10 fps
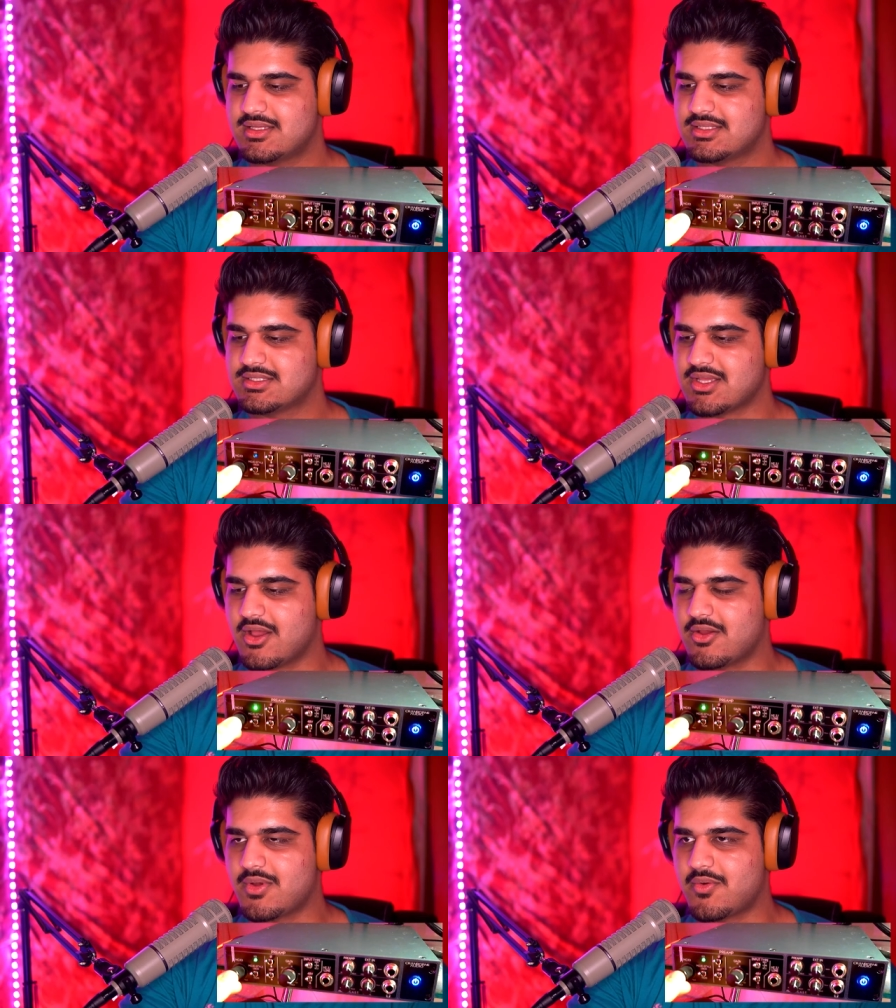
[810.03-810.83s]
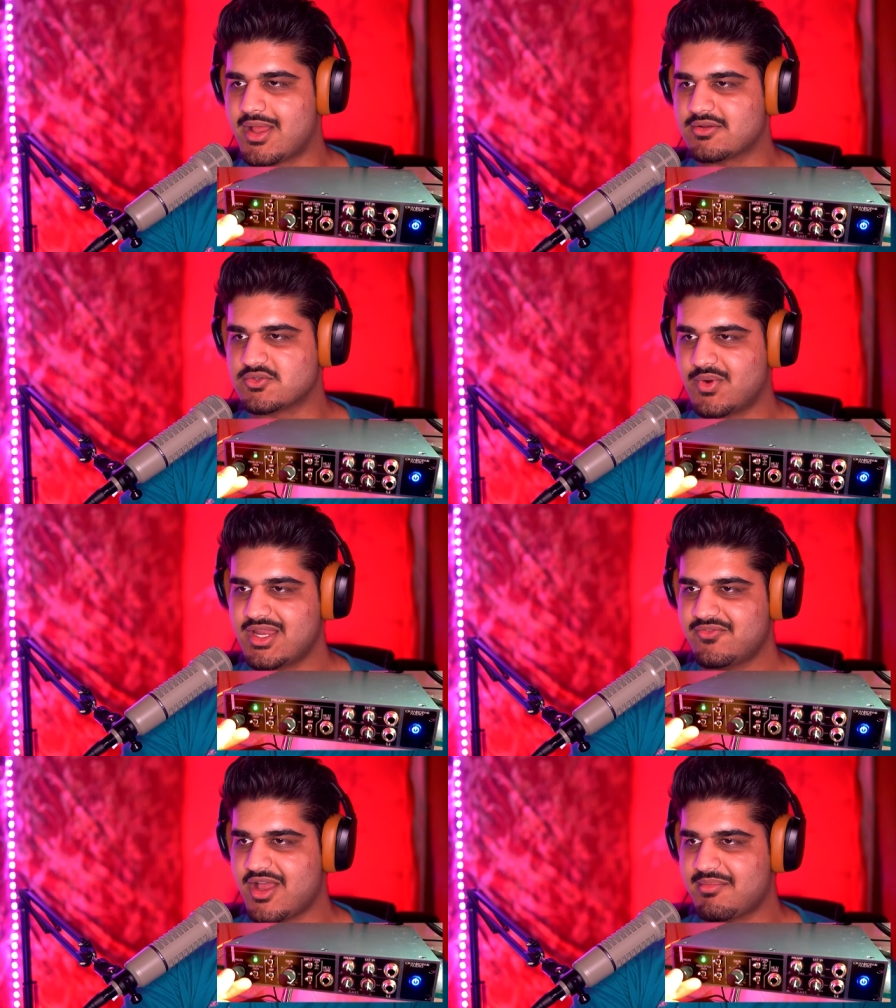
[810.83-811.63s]
So, around
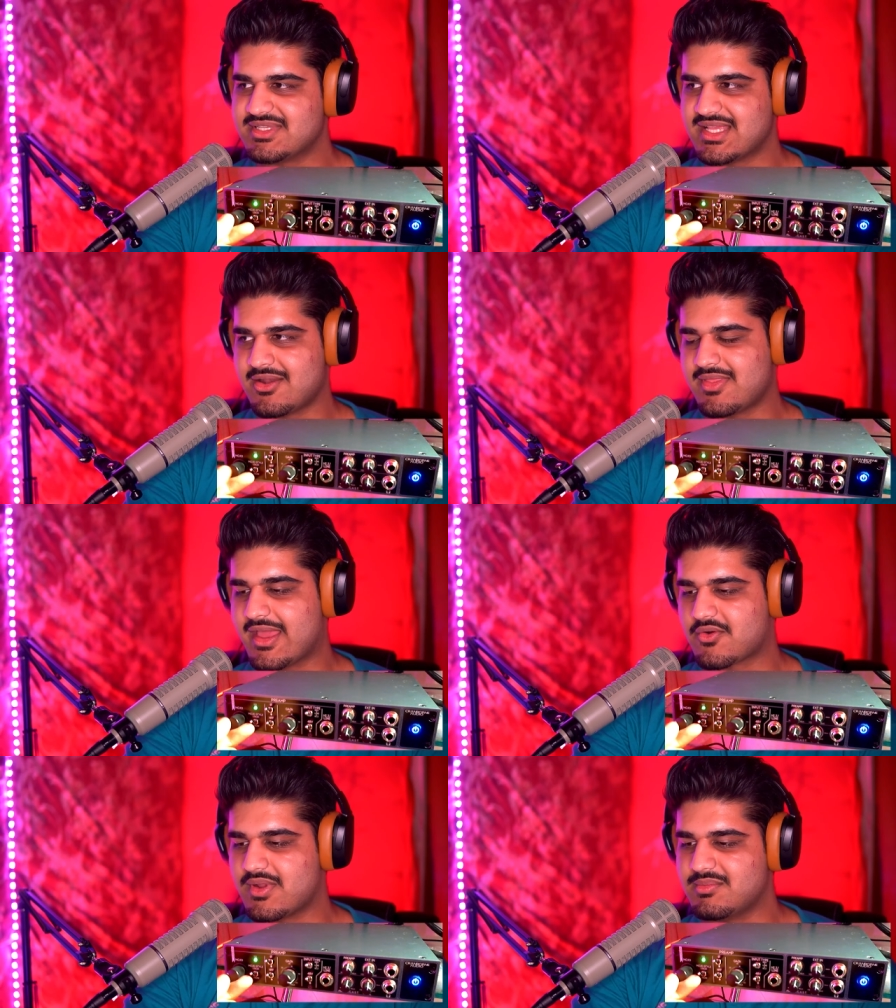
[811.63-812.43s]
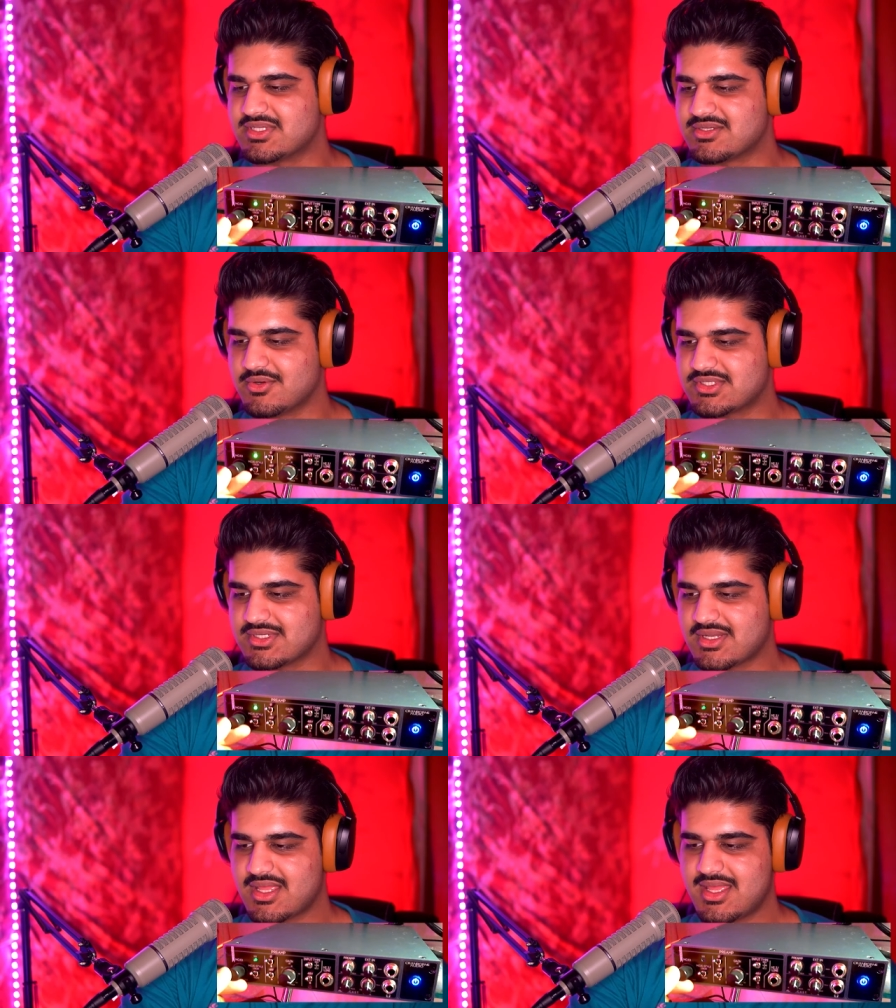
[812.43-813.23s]
25% of that cream distortion.